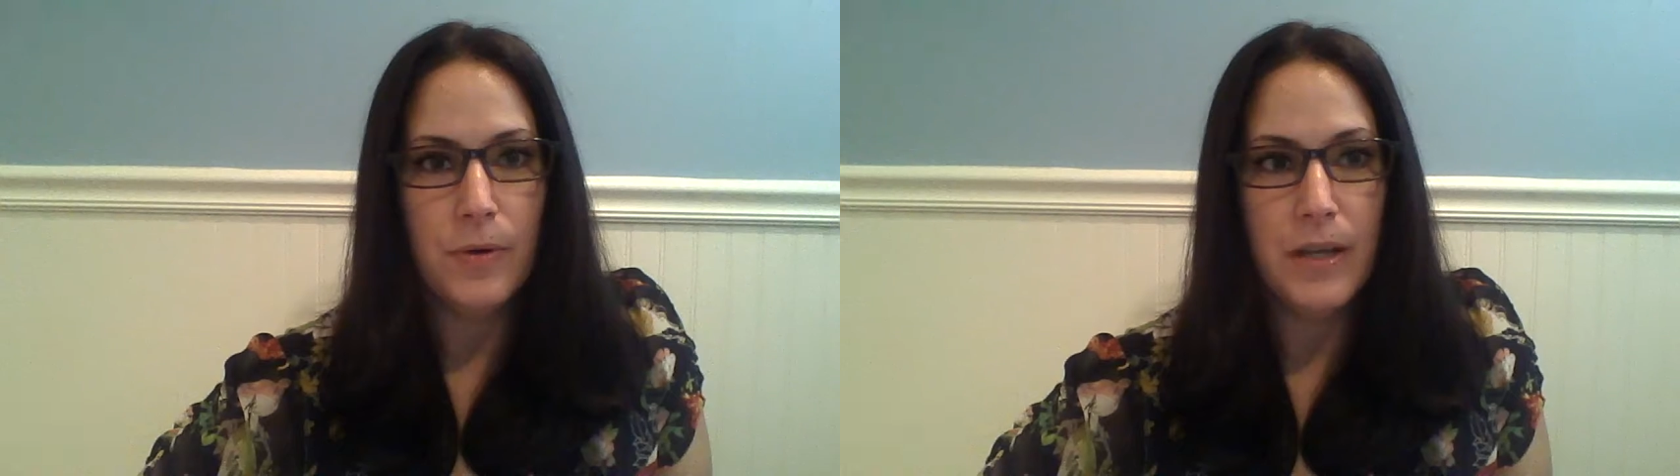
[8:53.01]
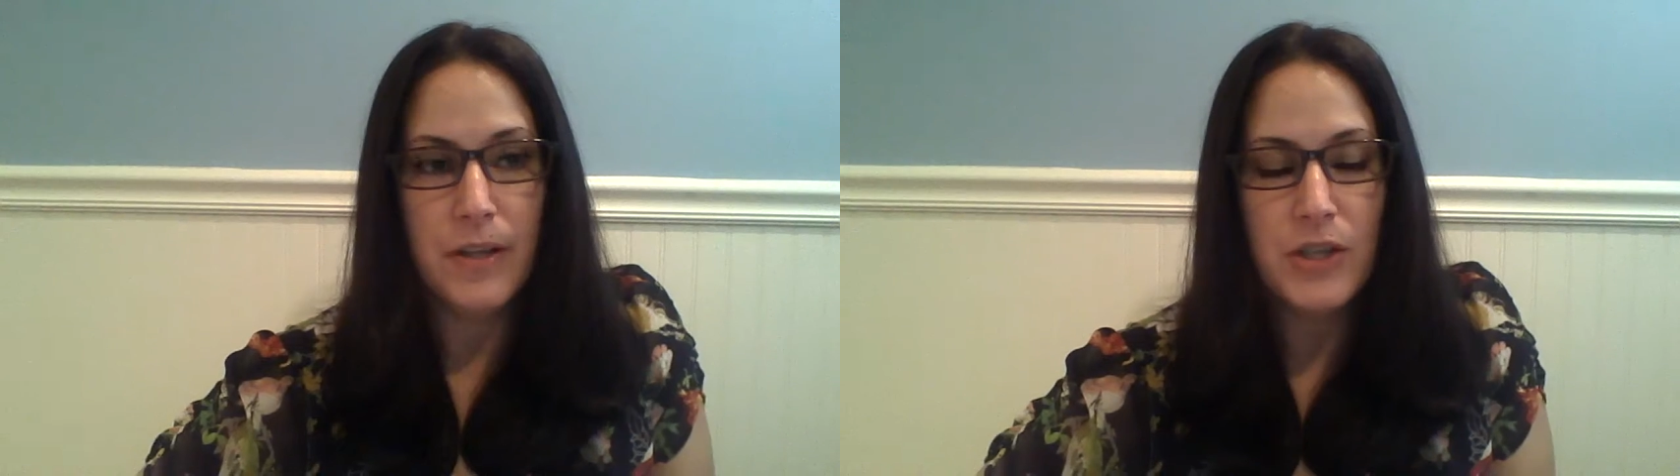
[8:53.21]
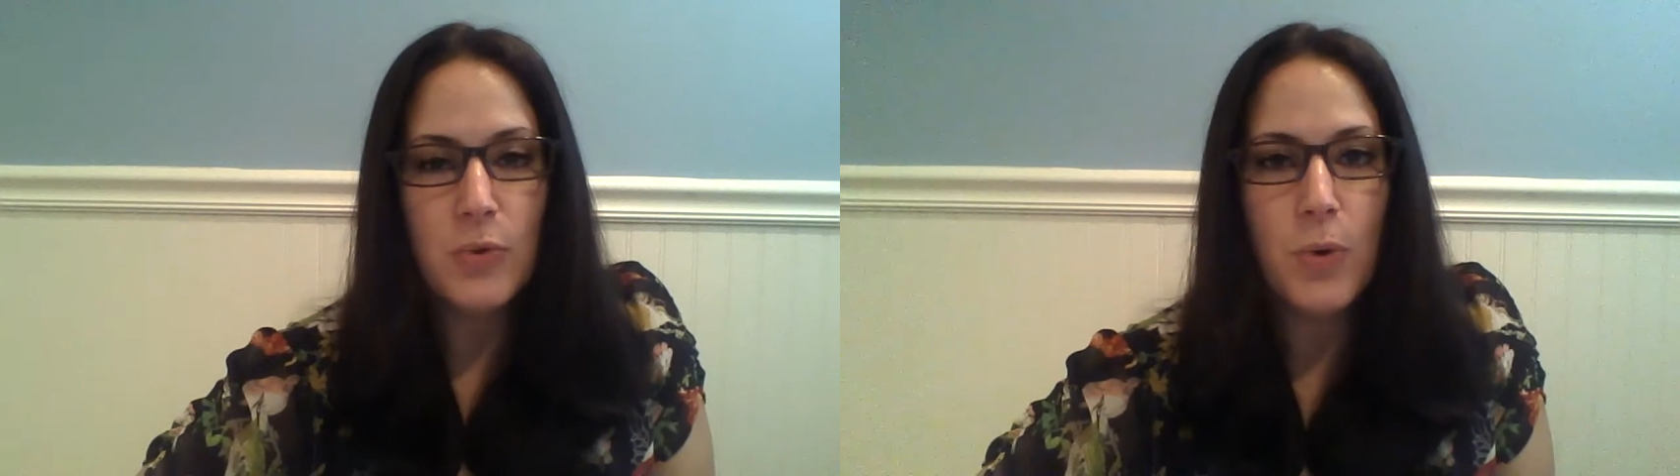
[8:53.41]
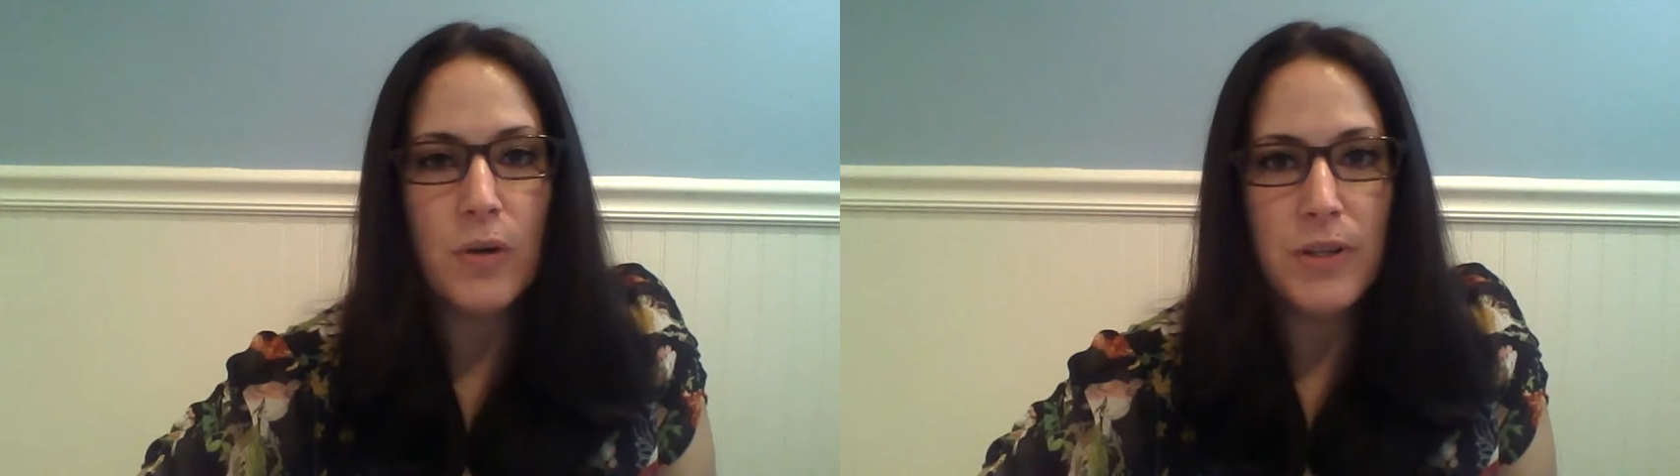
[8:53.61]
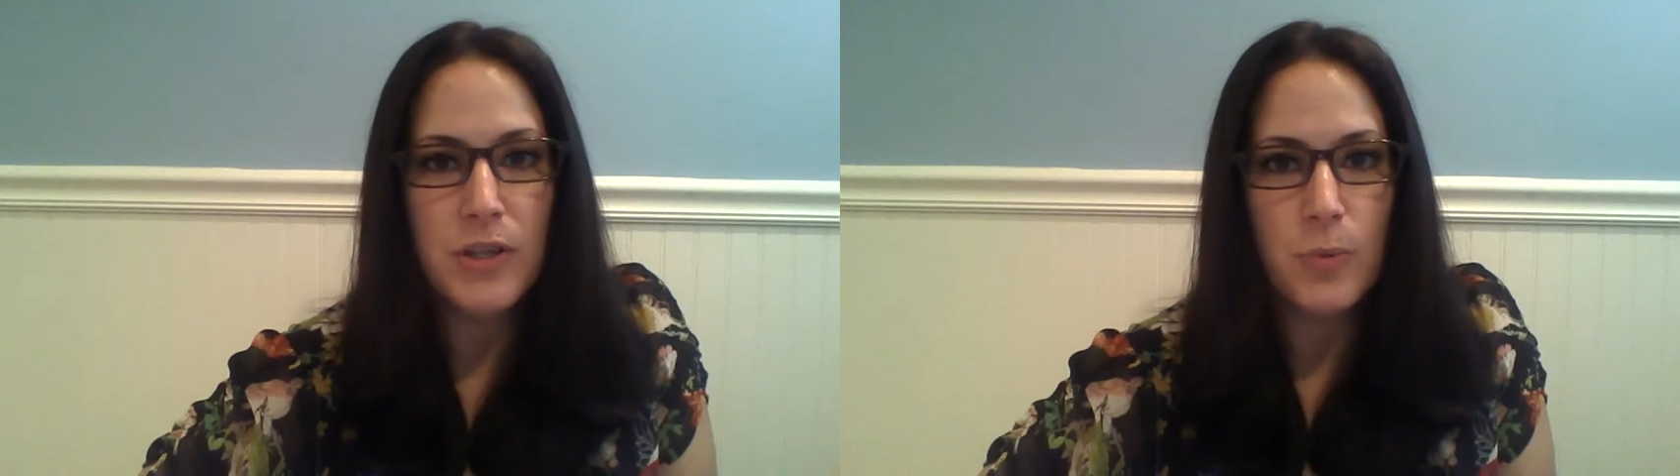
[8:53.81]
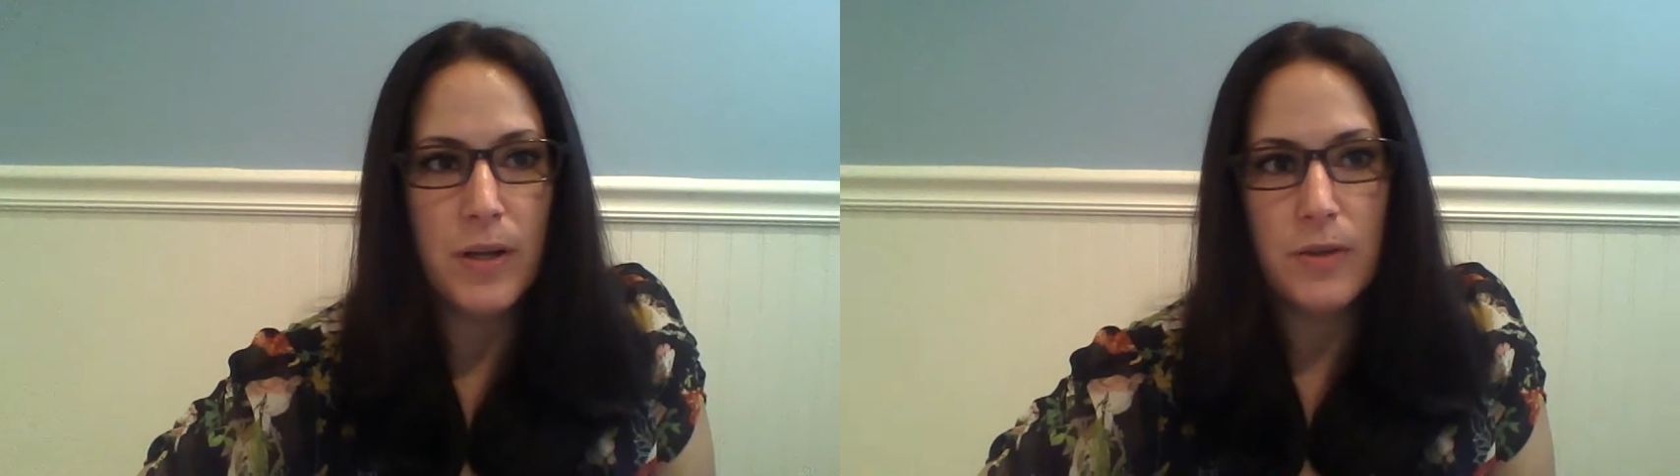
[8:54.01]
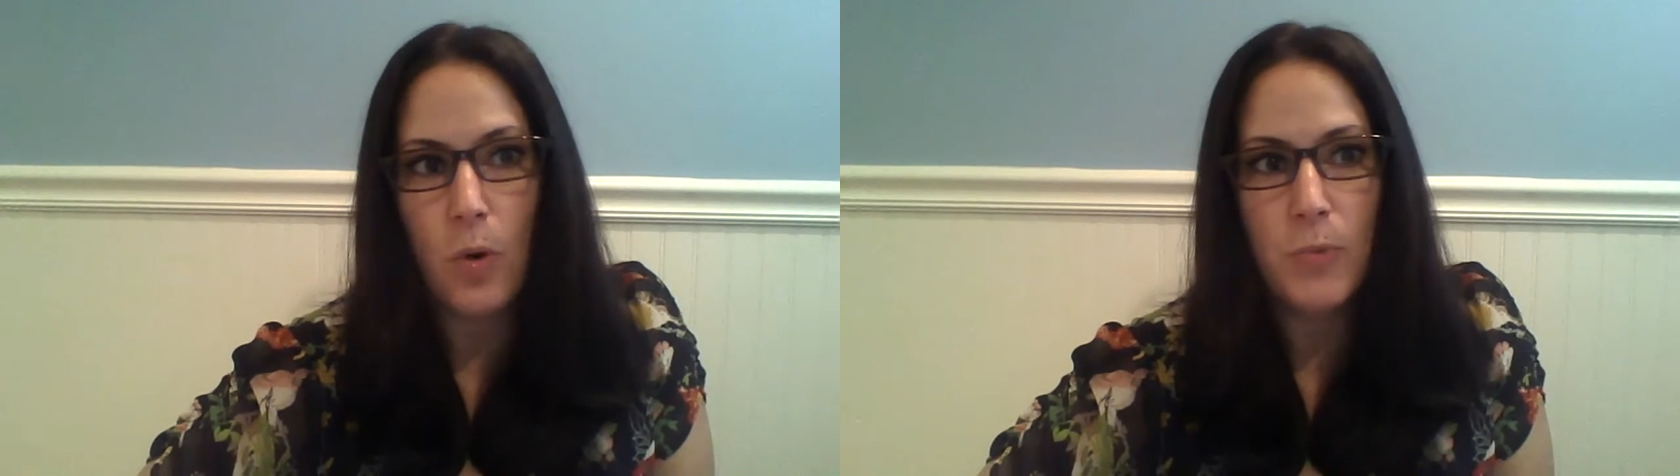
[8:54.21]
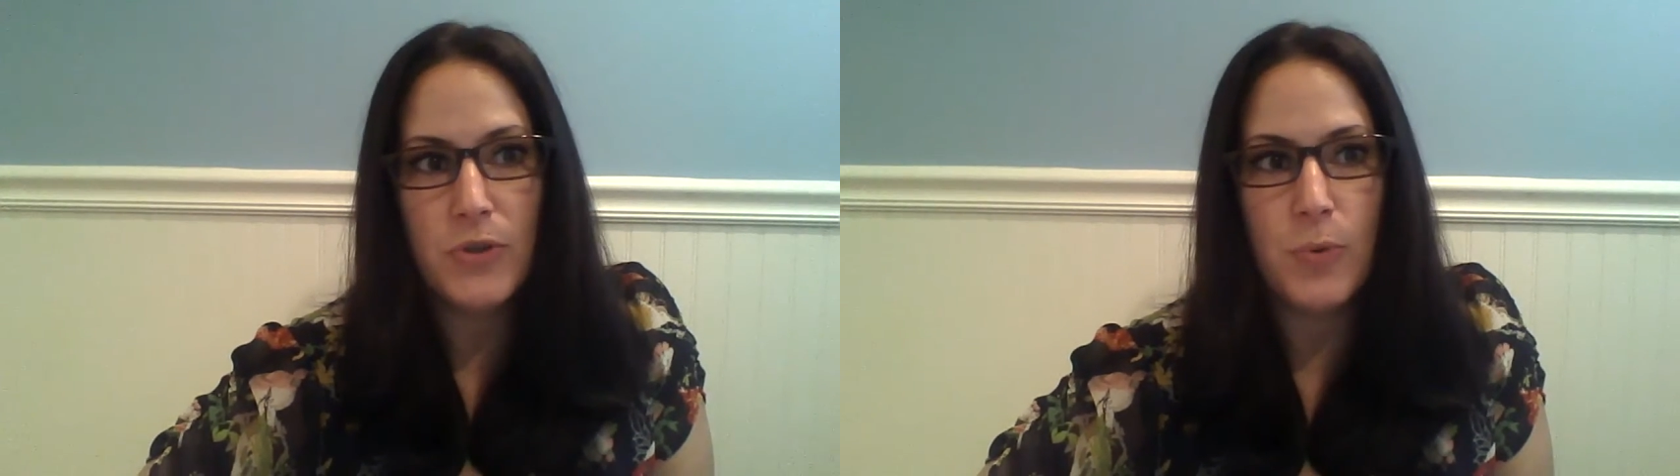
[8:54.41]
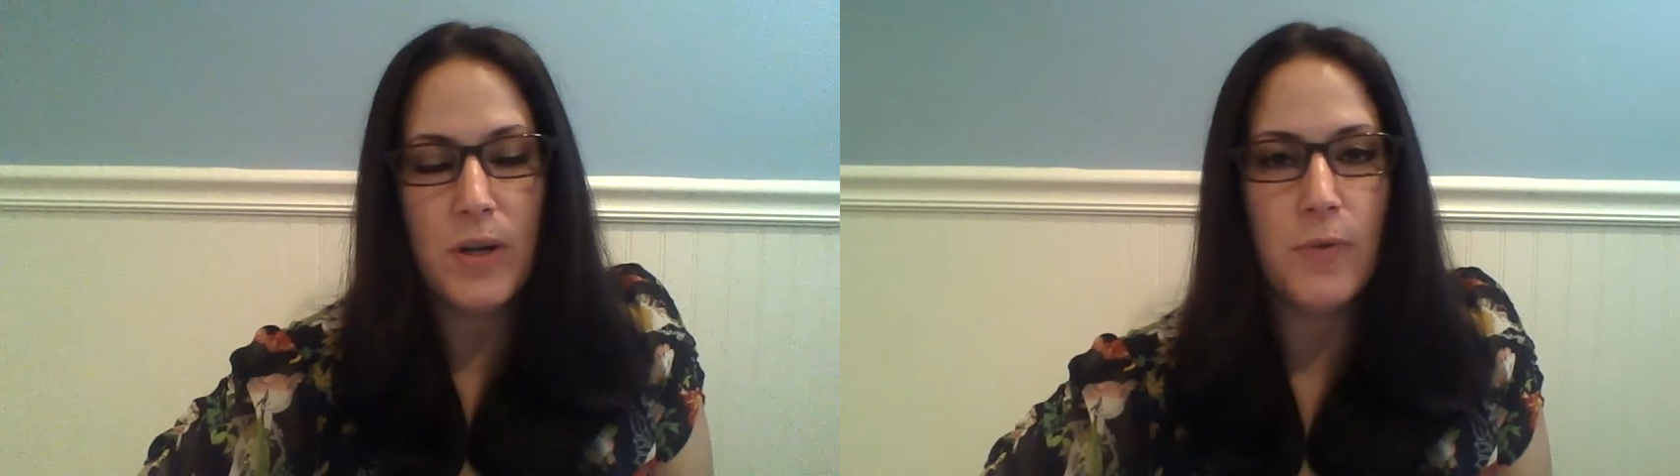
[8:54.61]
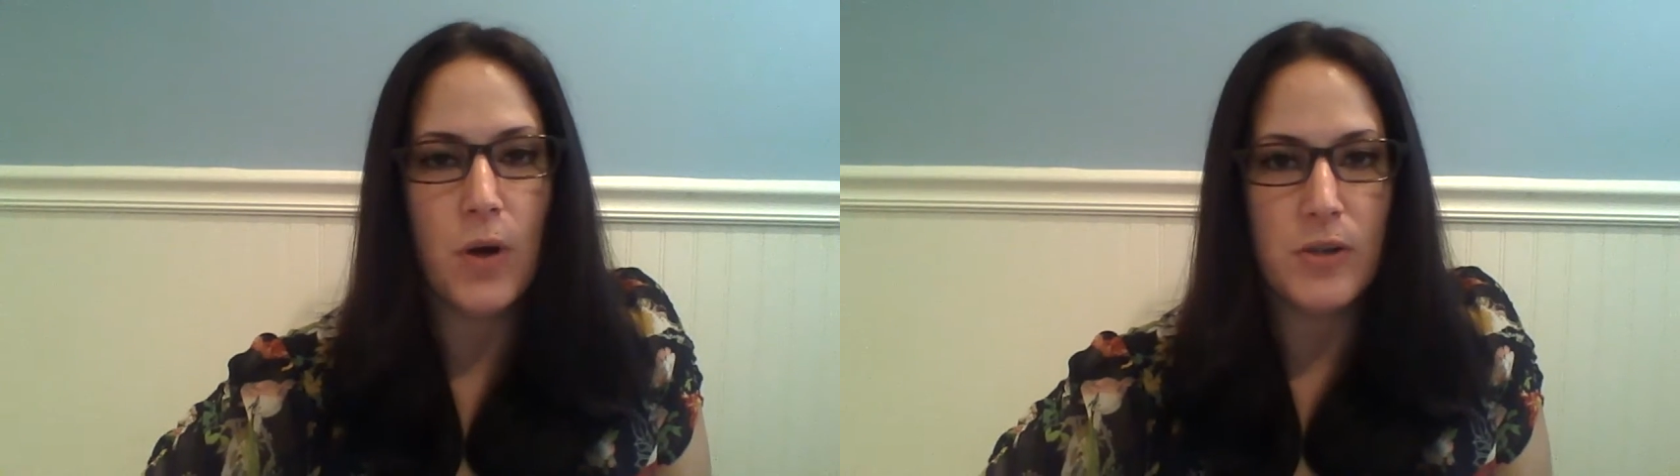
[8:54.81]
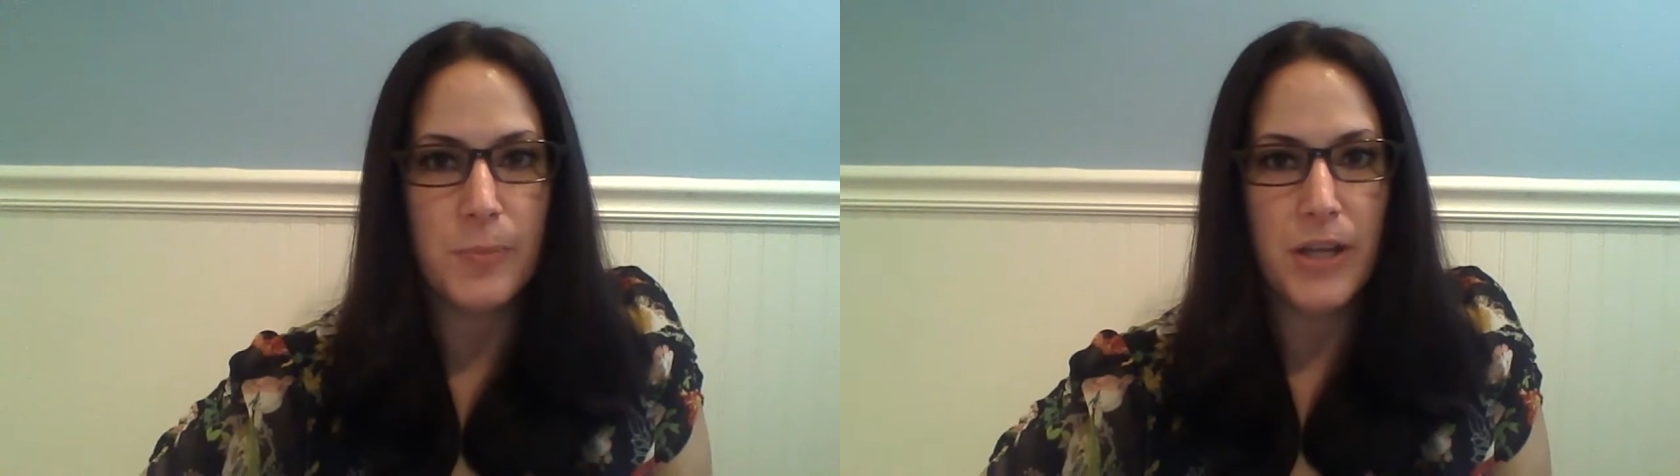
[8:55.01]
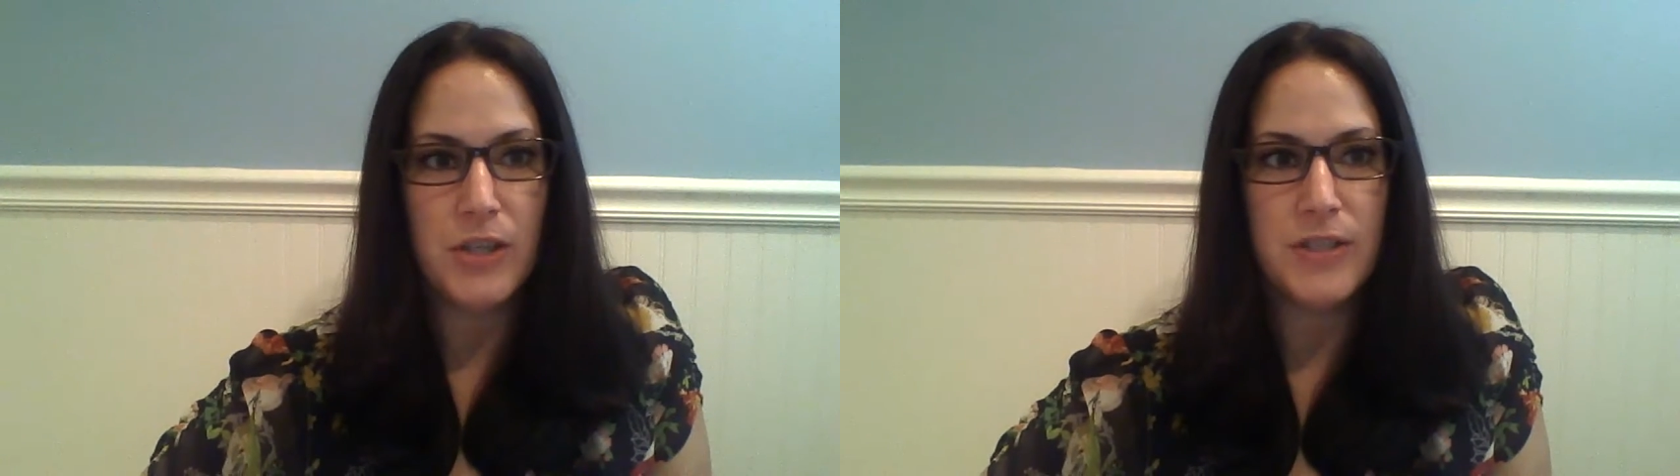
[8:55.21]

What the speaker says: Unless you want to read the almost 2,400 pages